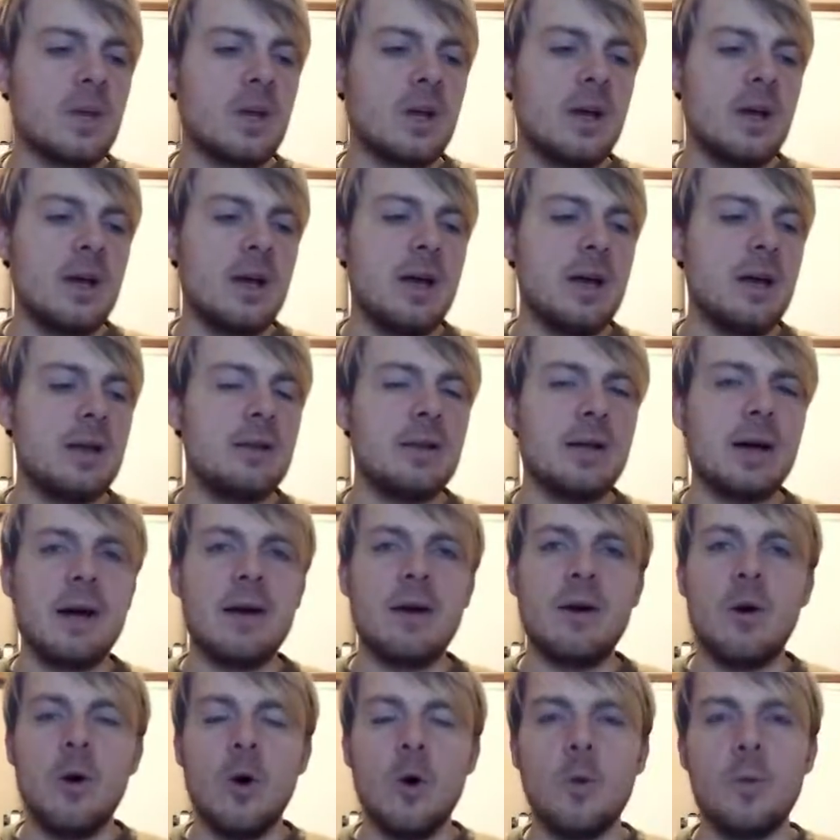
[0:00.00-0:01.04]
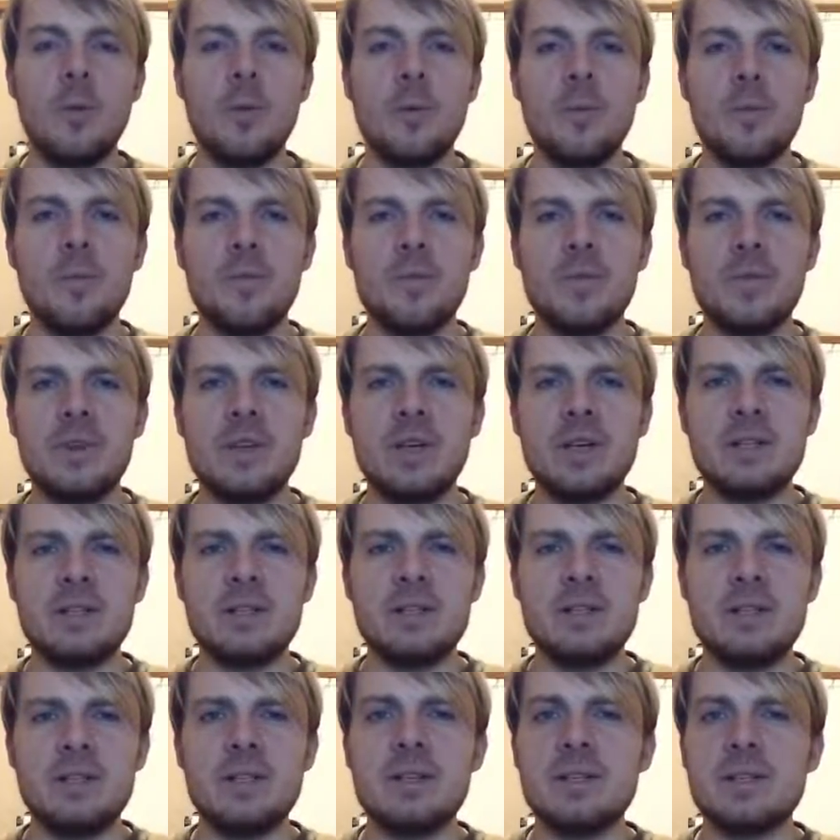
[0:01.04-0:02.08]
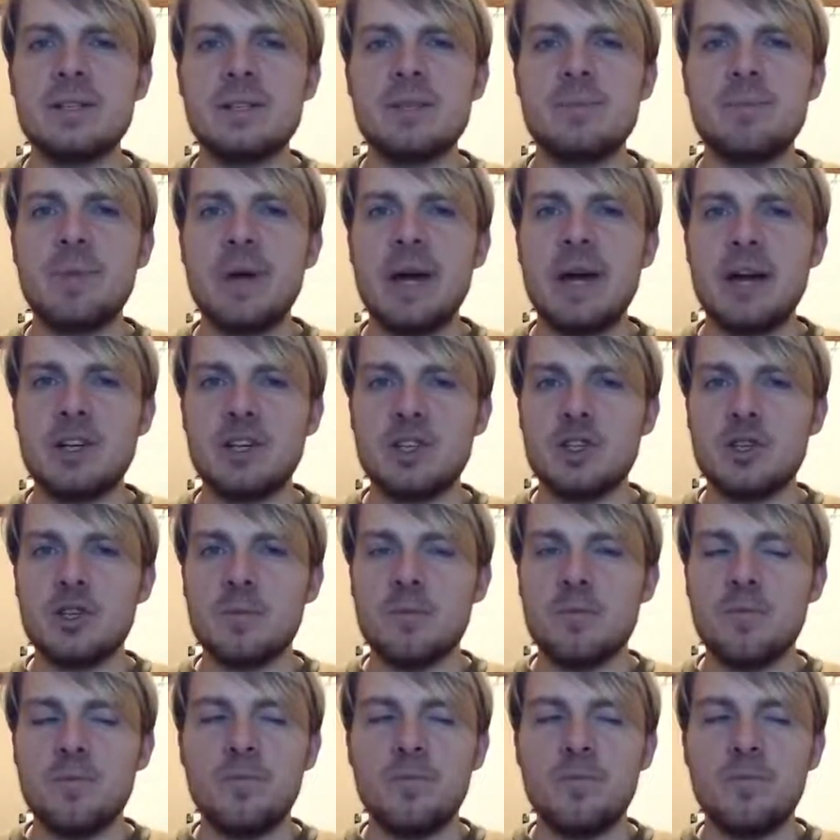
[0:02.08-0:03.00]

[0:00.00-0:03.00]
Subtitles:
and I hope that this patch